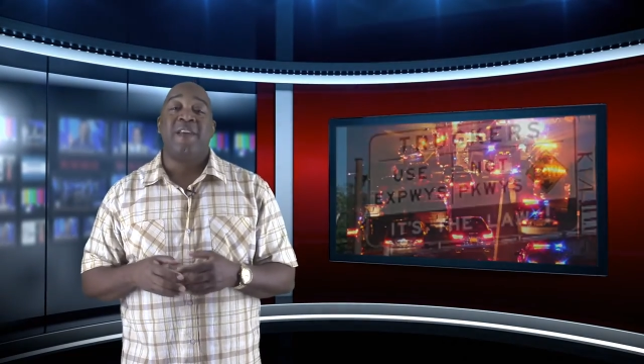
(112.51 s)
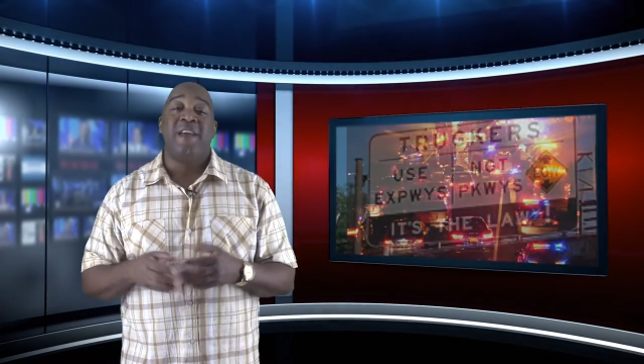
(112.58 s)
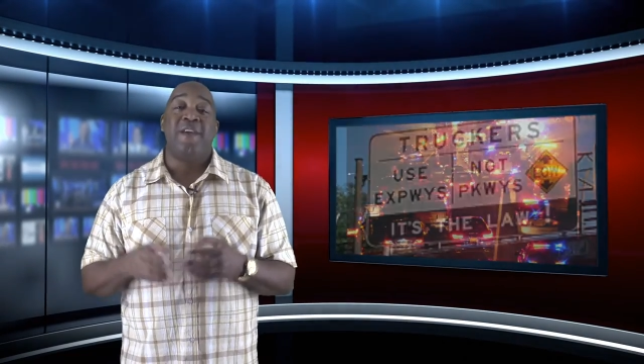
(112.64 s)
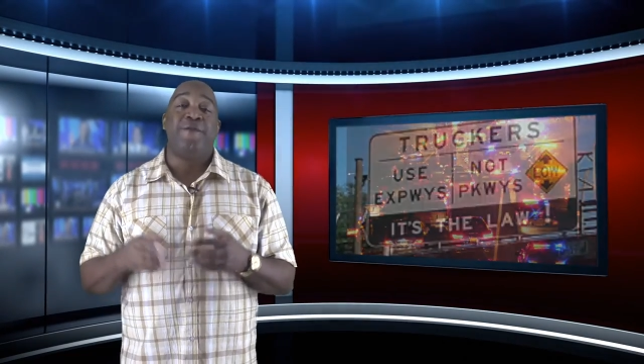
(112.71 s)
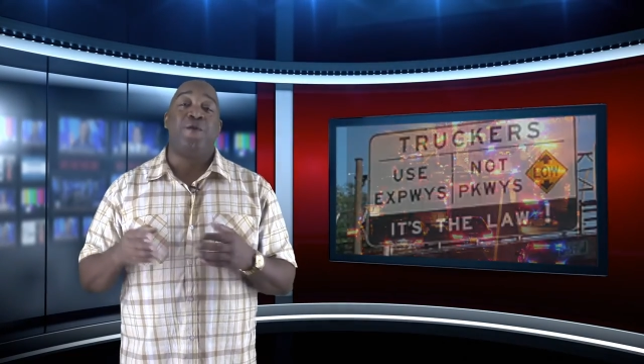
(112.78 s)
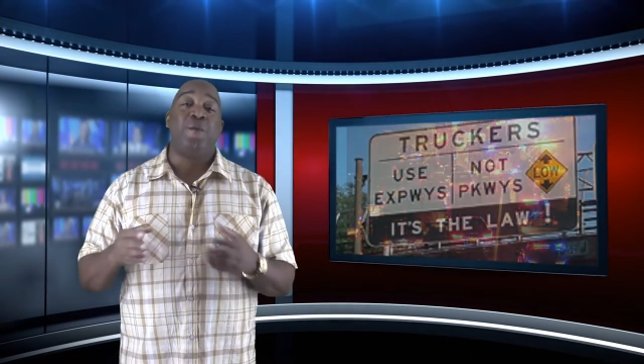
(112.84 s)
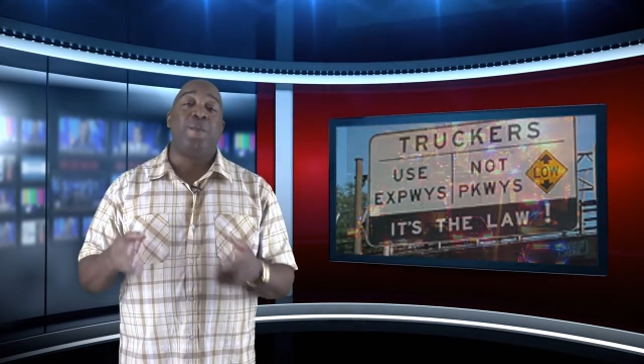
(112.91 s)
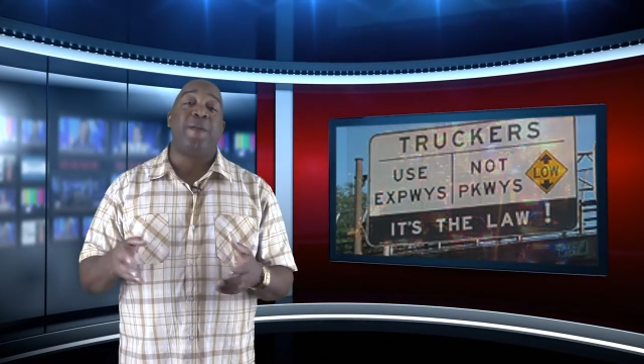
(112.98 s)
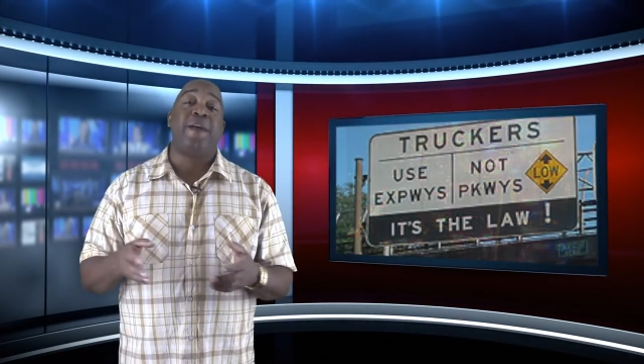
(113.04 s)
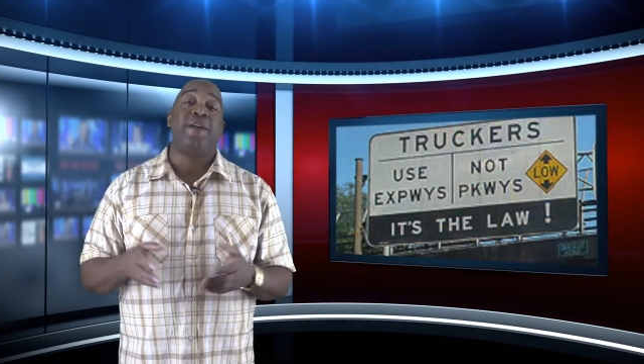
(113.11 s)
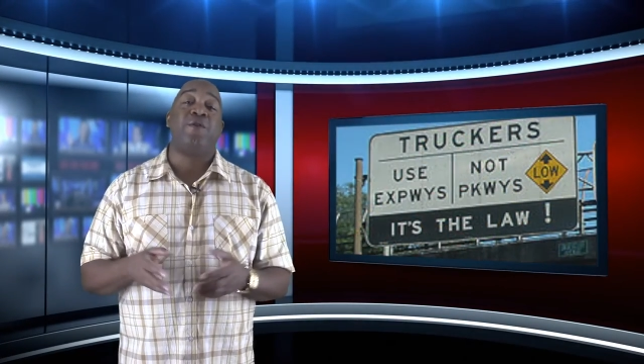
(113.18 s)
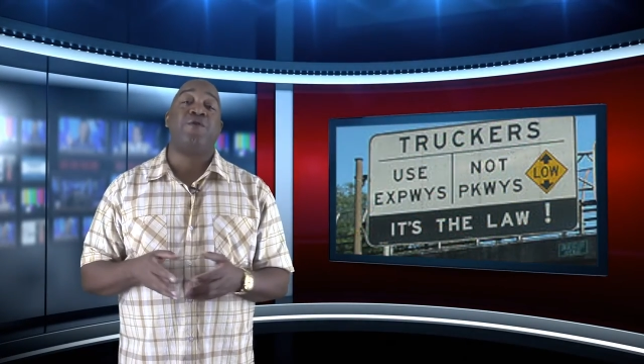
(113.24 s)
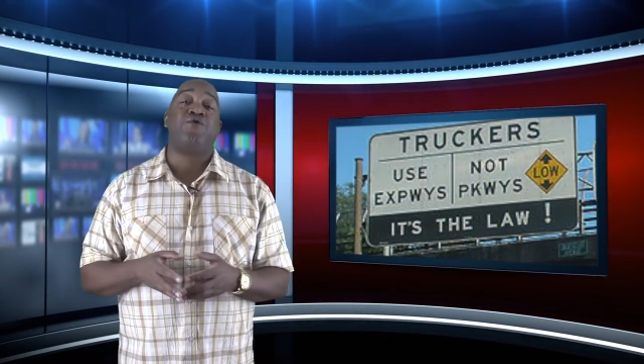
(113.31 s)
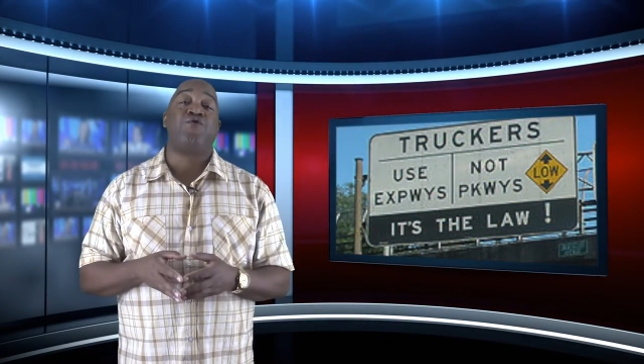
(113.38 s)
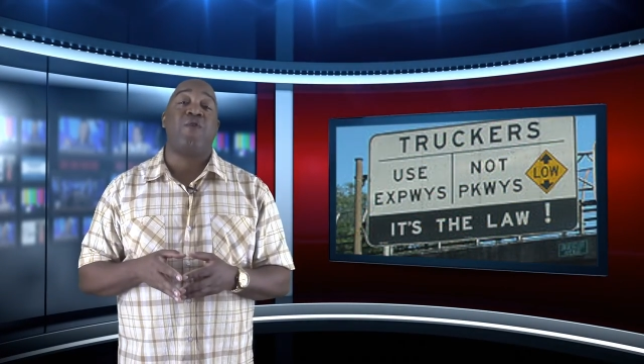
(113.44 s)
if you
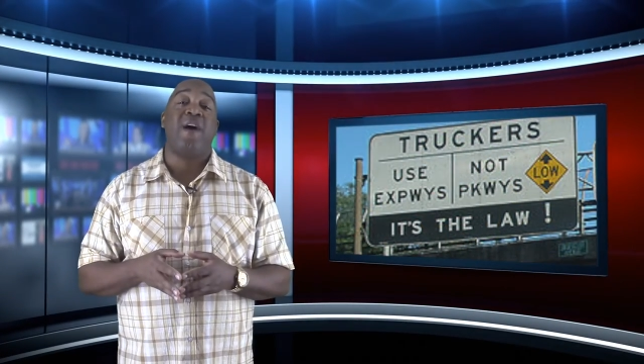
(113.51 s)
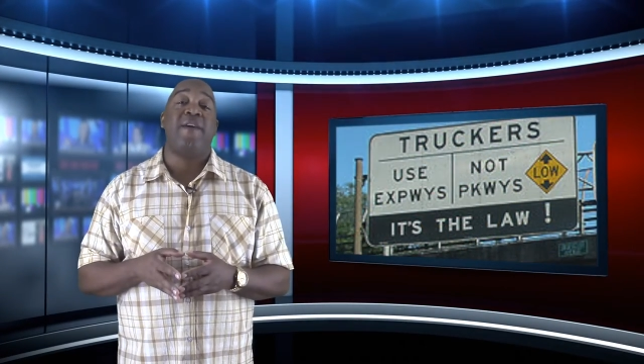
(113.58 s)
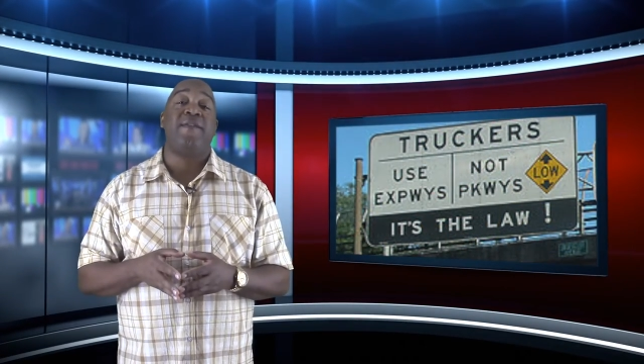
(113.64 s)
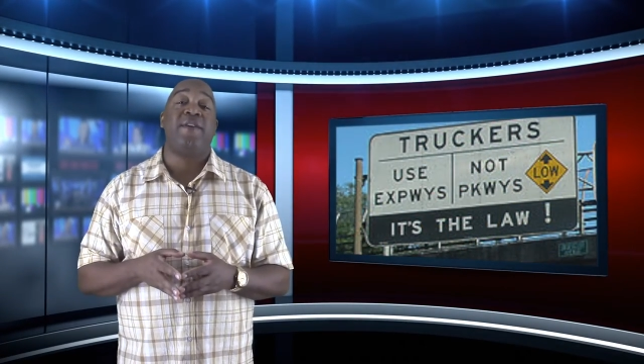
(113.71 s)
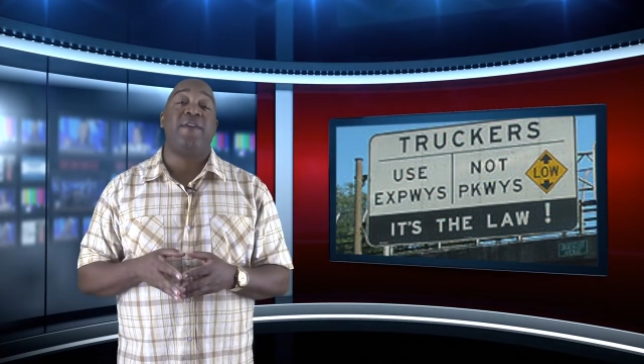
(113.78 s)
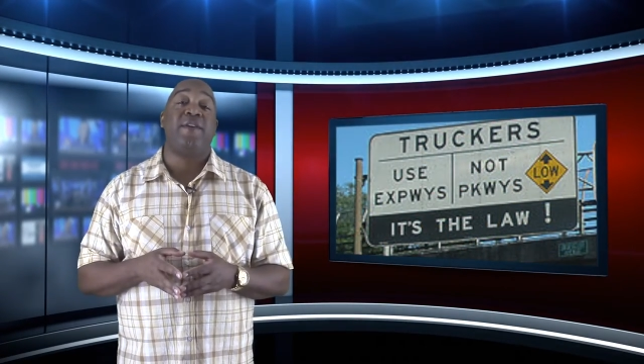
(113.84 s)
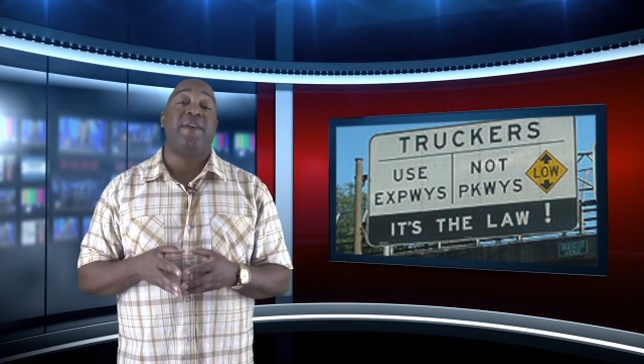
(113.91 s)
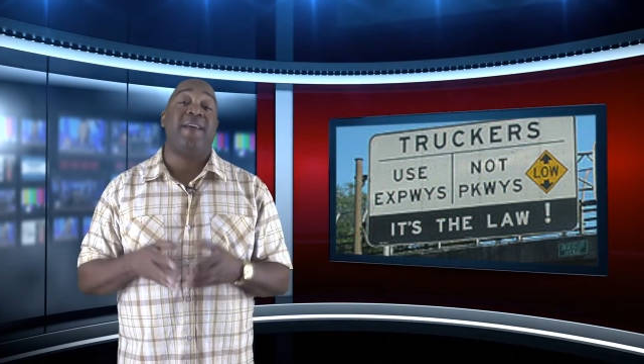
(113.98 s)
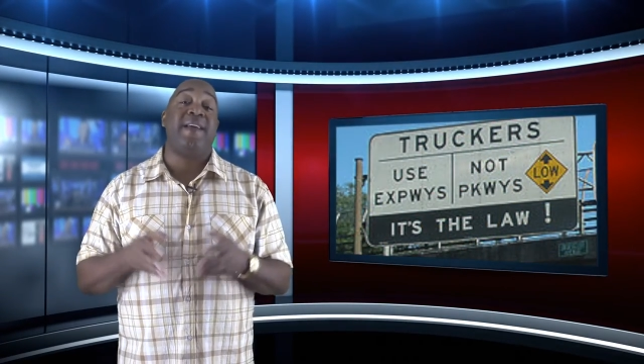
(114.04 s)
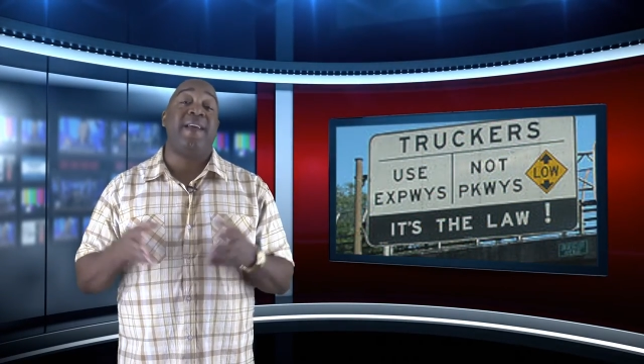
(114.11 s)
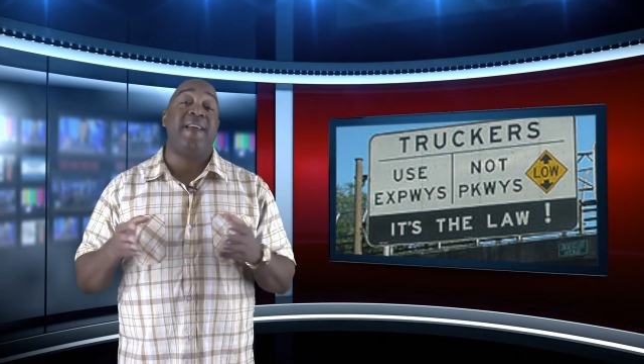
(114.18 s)
plan on driving